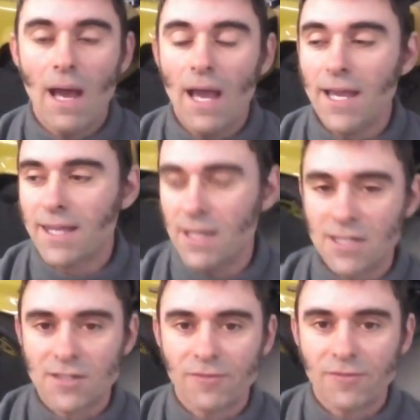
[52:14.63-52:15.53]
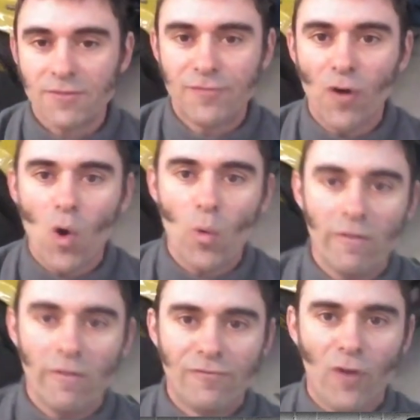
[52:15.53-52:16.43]
it, it does
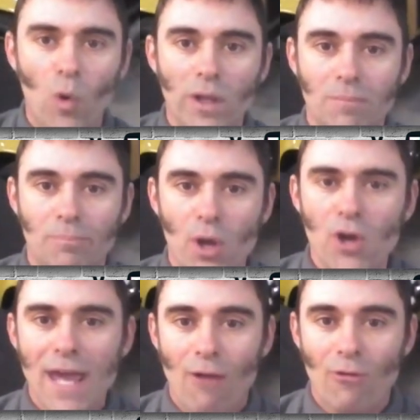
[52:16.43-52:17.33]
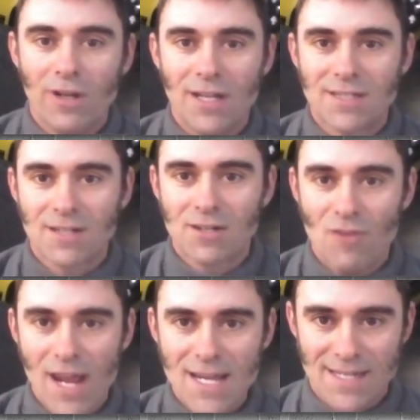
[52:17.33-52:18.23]
four four wheel burnout. It's
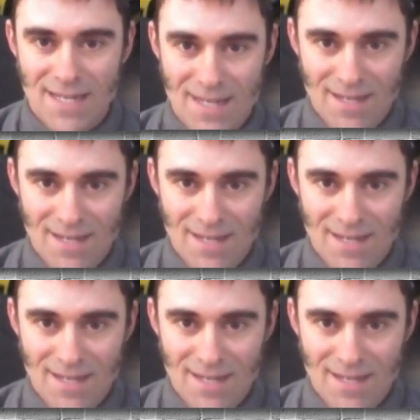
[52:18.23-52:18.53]
crazy.